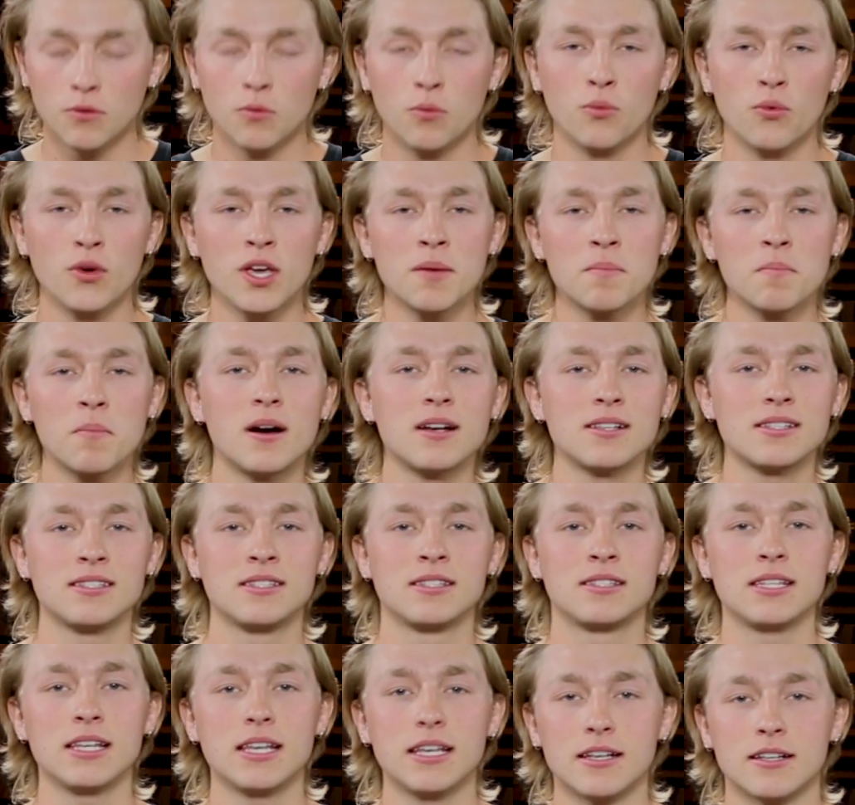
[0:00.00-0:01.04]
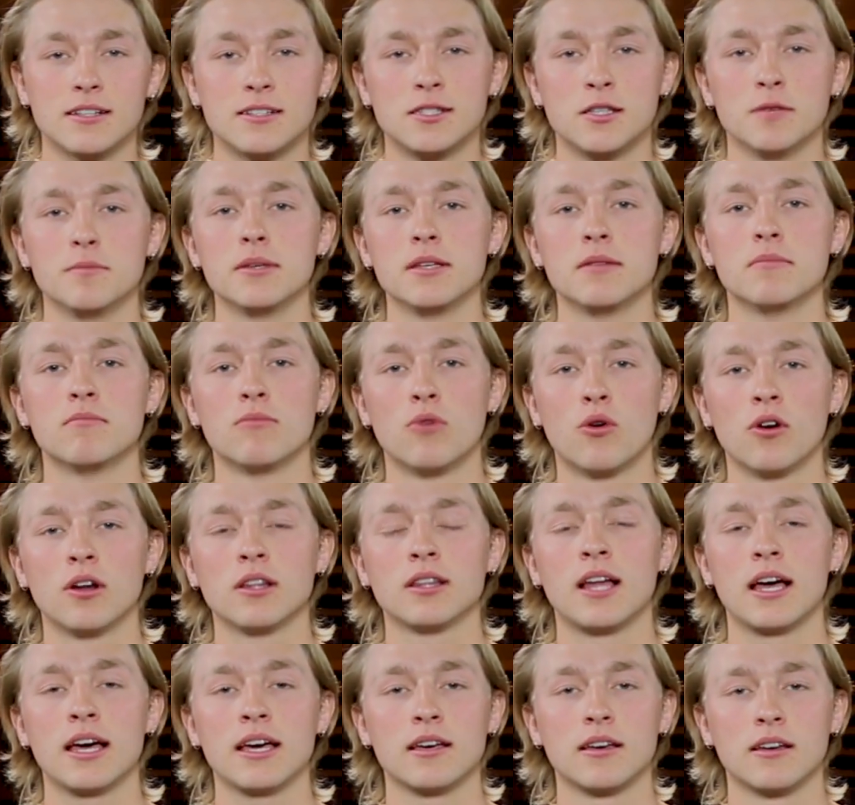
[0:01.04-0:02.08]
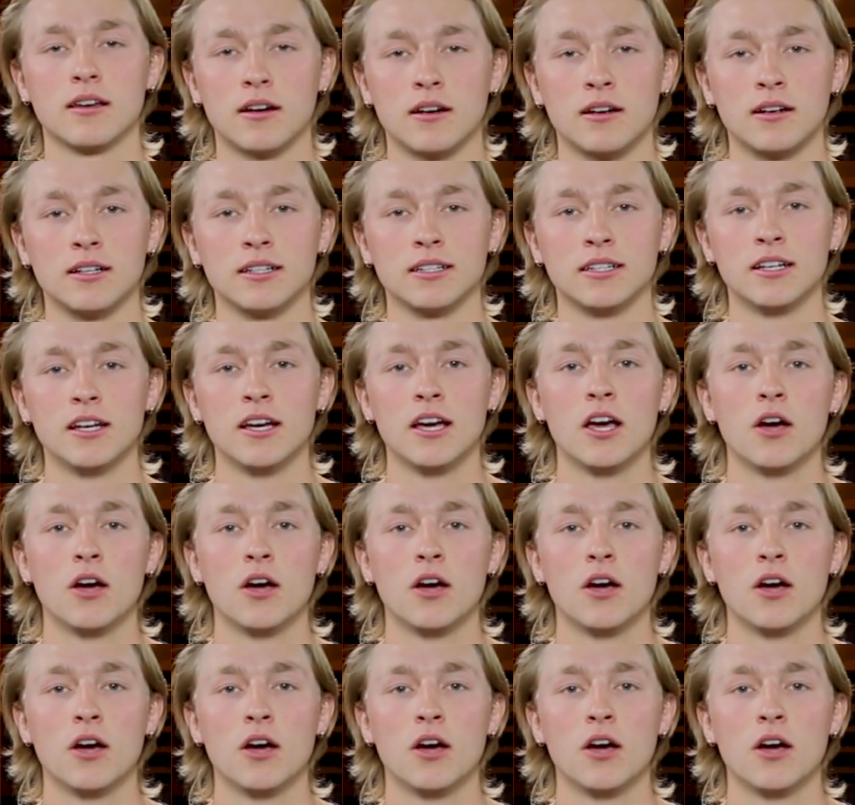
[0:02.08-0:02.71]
We must seek to be more like God.